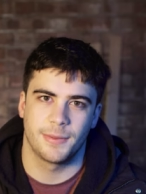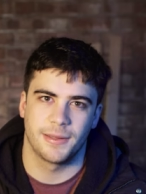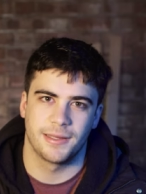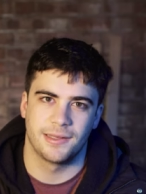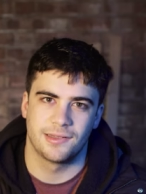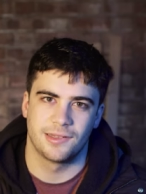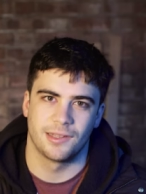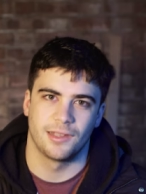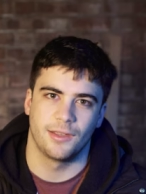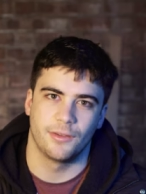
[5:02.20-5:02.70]

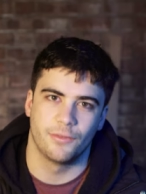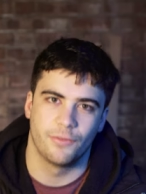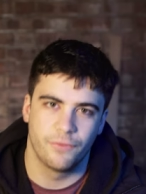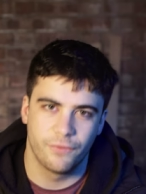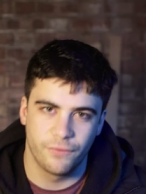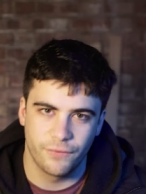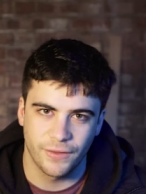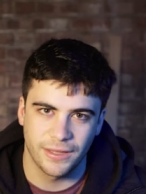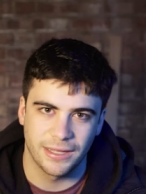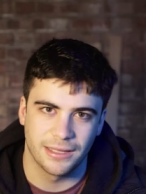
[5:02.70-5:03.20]
bass that you
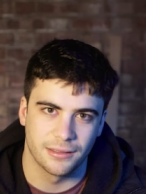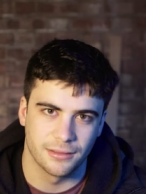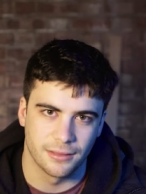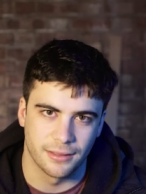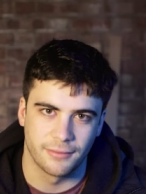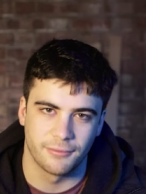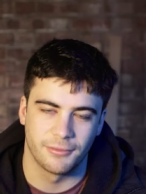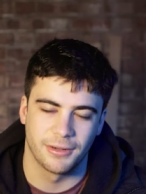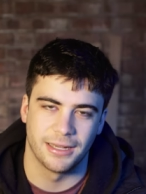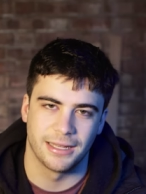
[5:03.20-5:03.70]
feel.
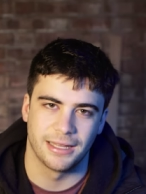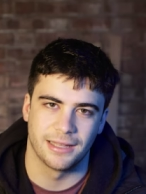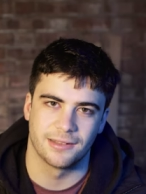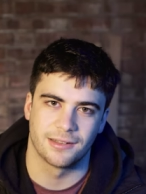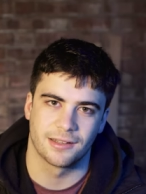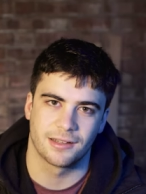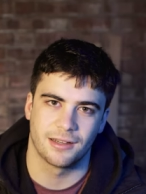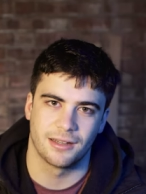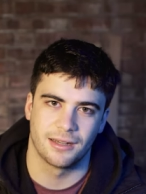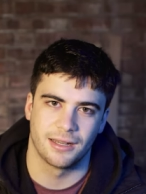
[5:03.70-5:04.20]
It really
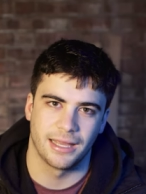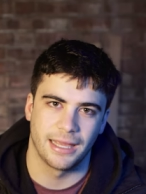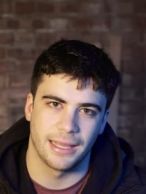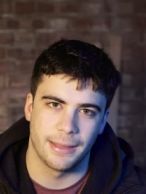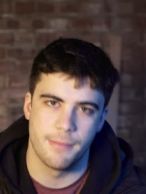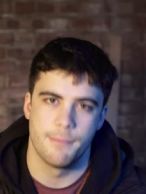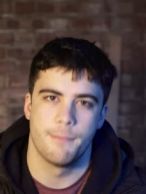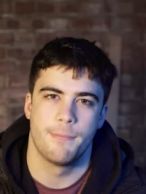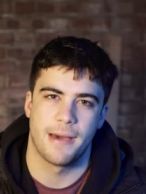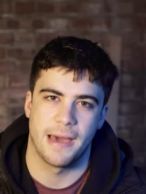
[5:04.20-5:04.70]
is a kind of
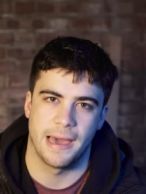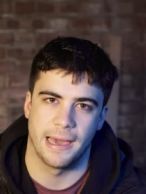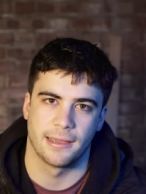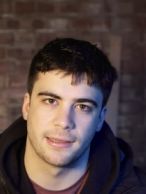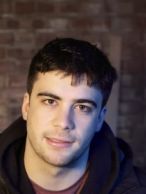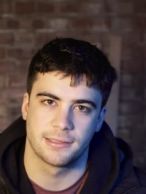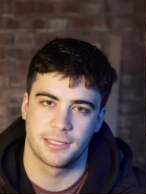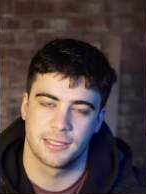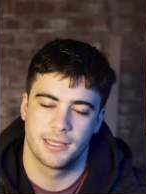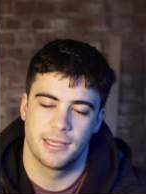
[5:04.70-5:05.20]

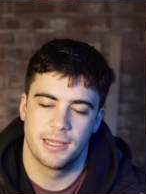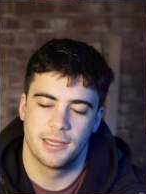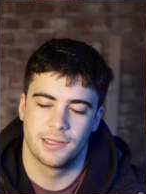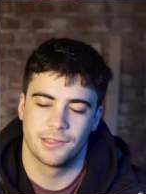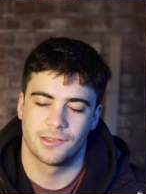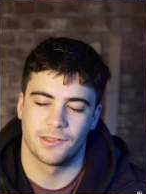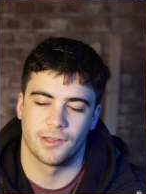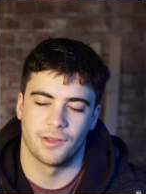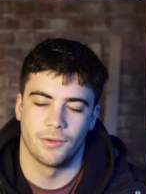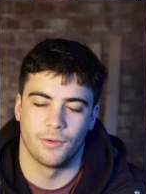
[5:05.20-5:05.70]
impact.
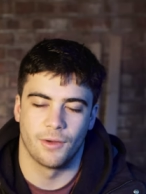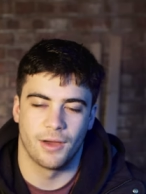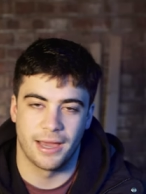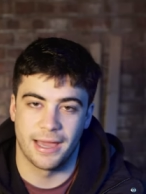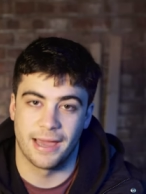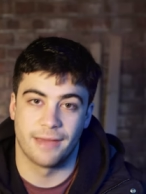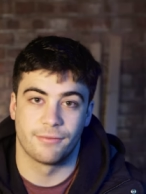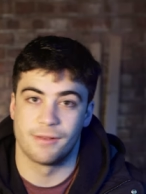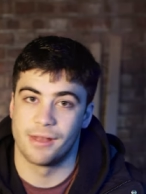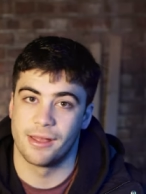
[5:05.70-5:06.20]
So I
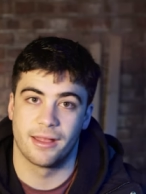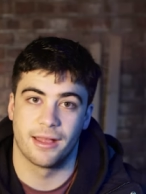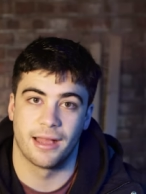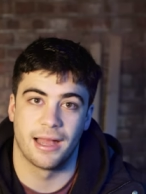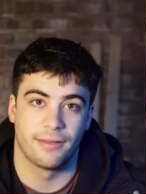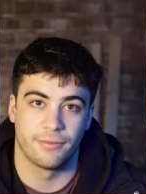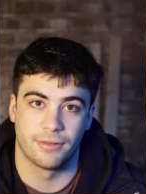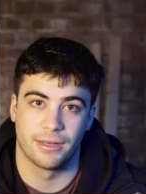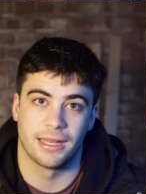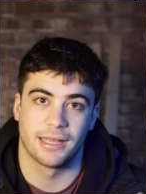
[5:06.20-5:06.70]
have
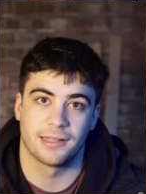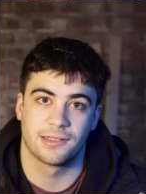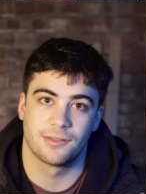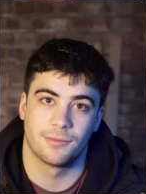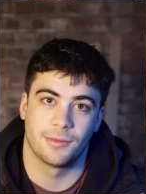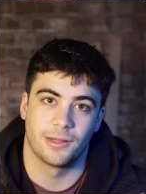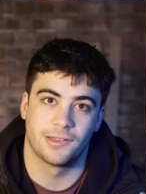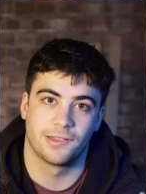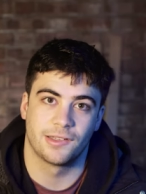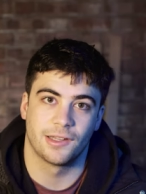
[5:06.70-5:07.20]
have it next
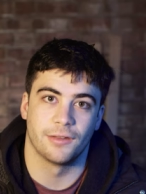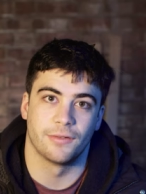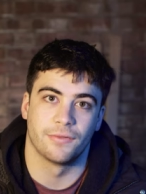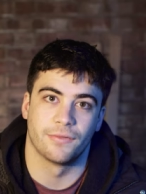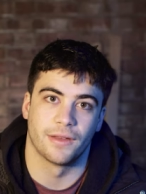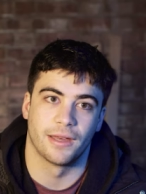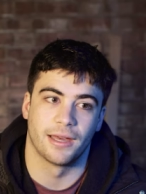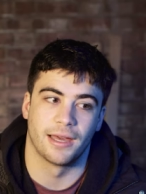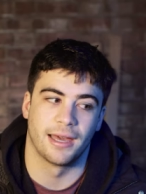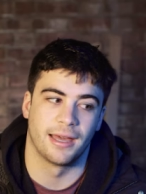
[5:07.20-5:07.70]
to my
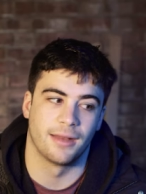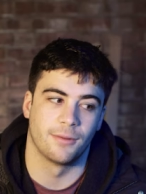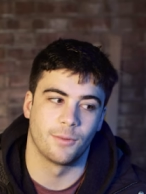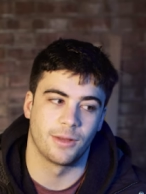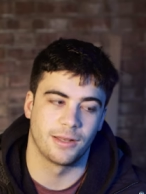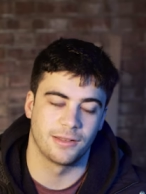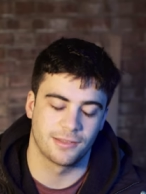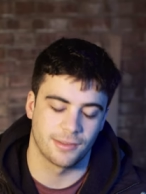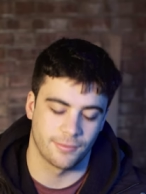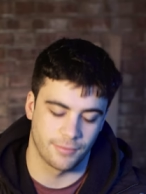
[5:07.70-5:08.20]
sofa, and
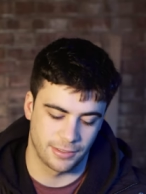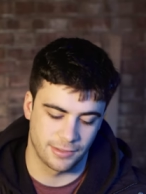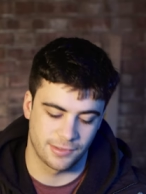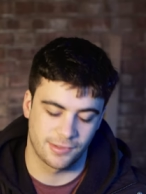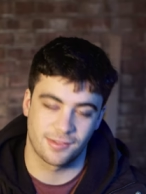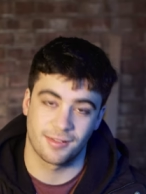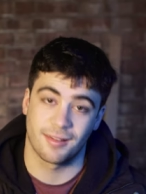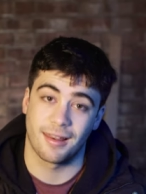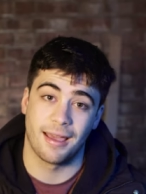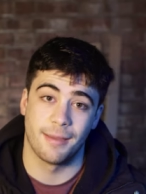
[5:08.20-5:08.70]
when something
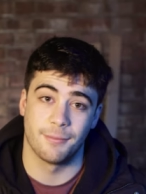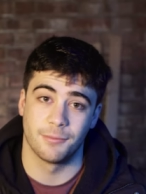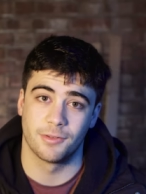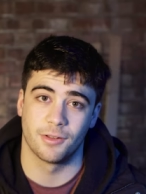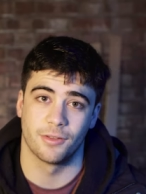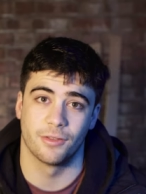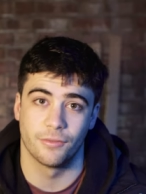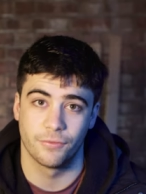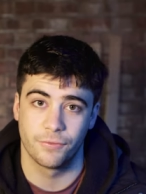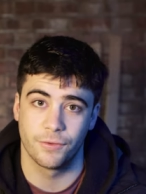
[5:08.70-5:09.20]
slams
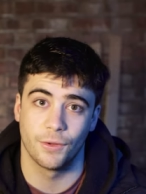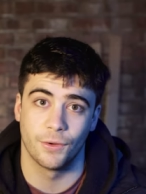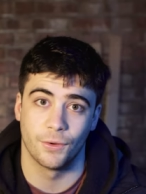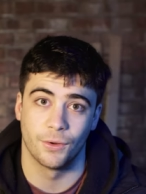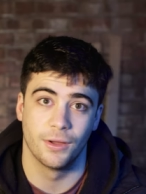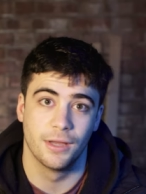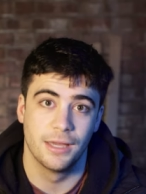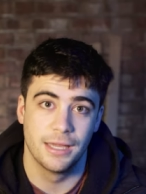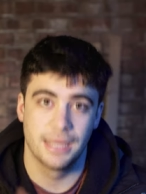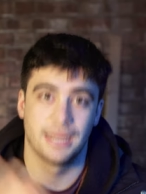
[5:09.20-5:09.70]
on the
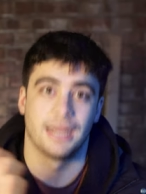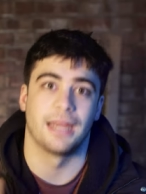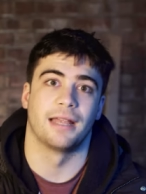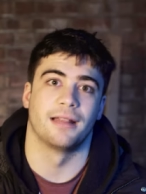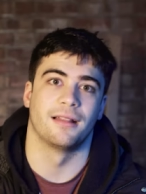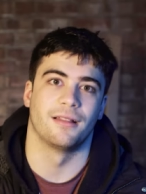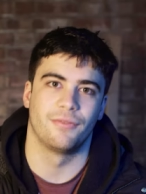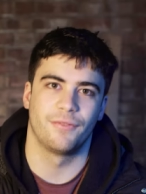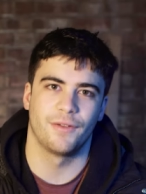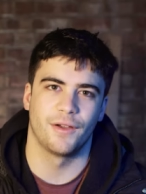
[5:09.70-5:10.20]
floor,
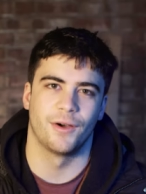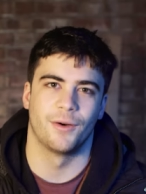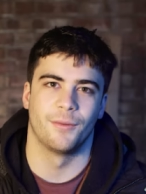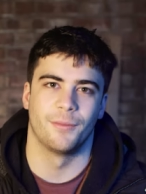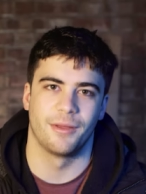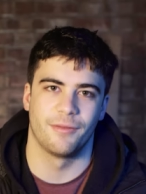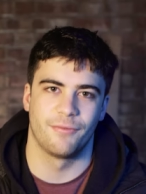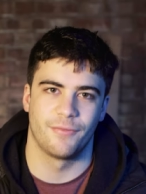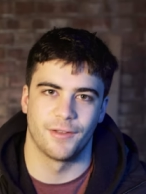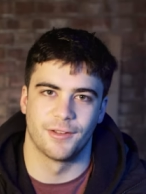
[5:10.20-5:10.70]
in the
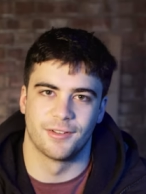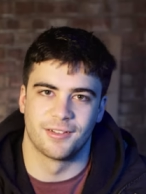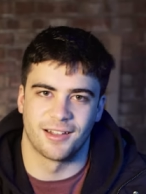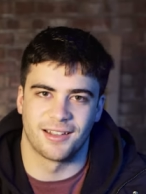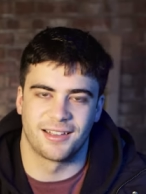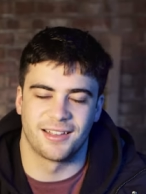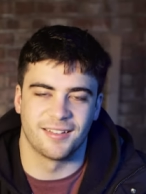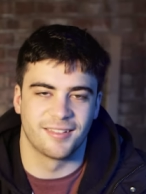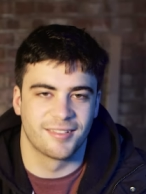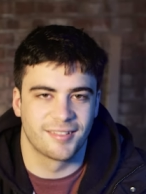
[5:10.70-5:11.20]
film, it feels
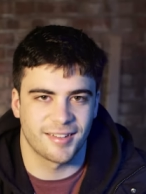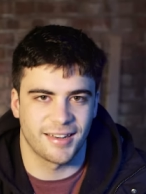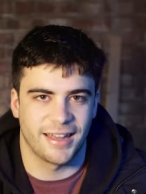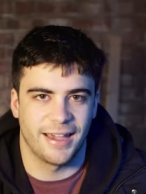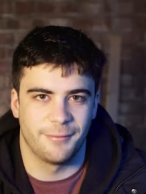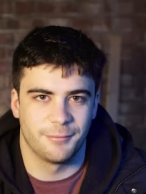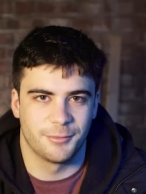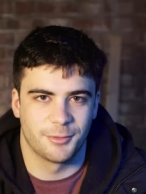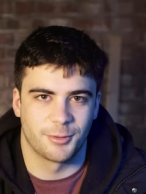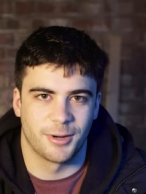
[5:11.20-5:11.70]
like it's
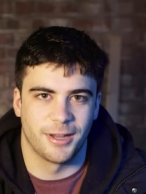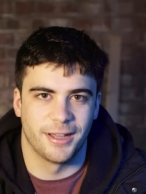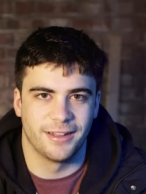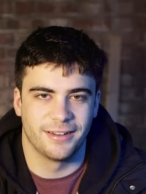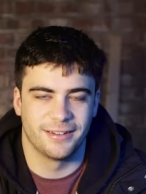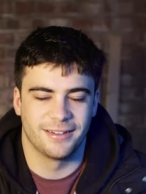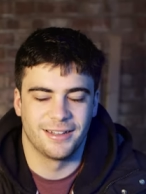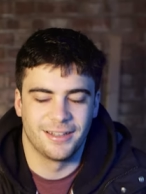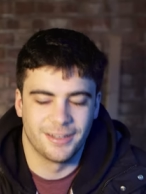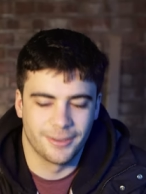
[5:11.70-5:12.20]
slammed right
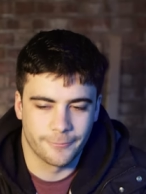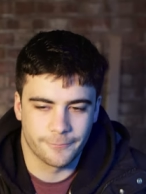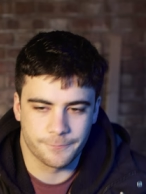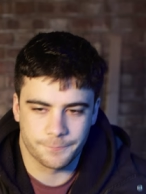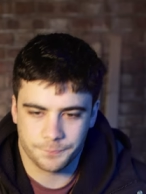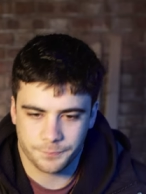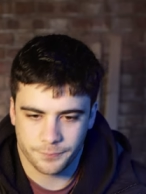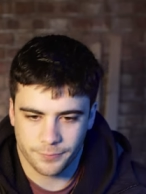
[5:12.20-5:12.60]
under you,